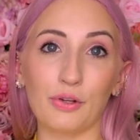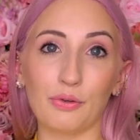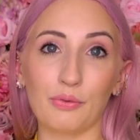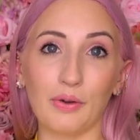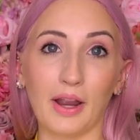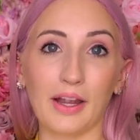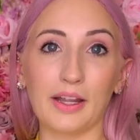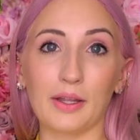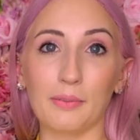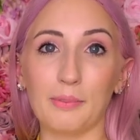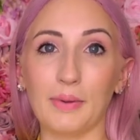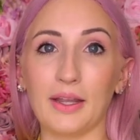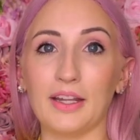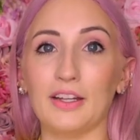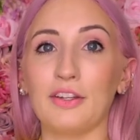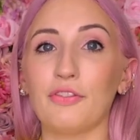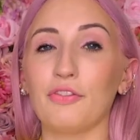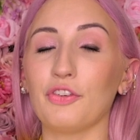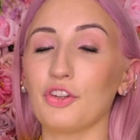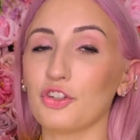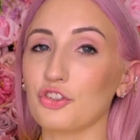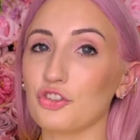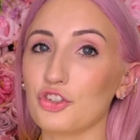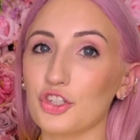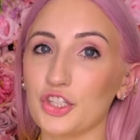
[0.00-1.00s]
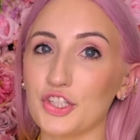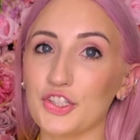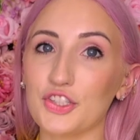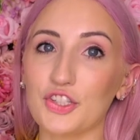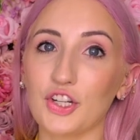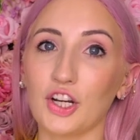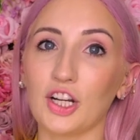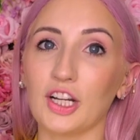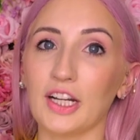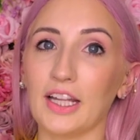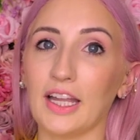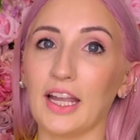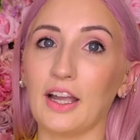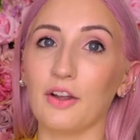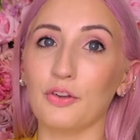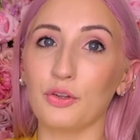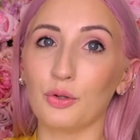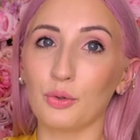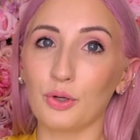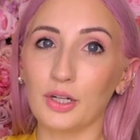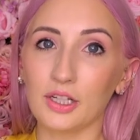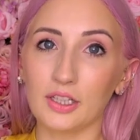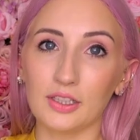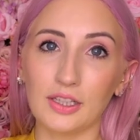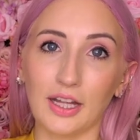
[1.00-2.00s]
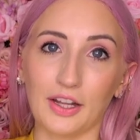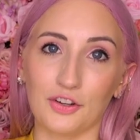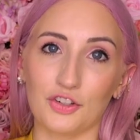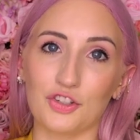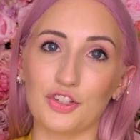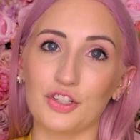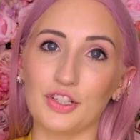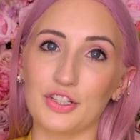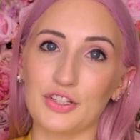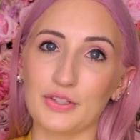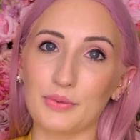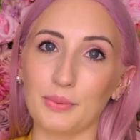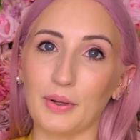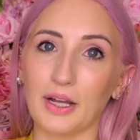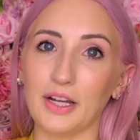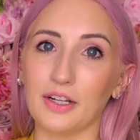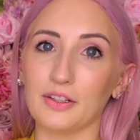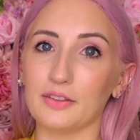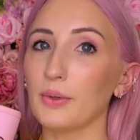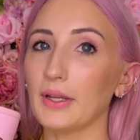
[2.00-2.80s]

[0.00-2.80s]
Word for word: recommend if you're just starting out your collection as well.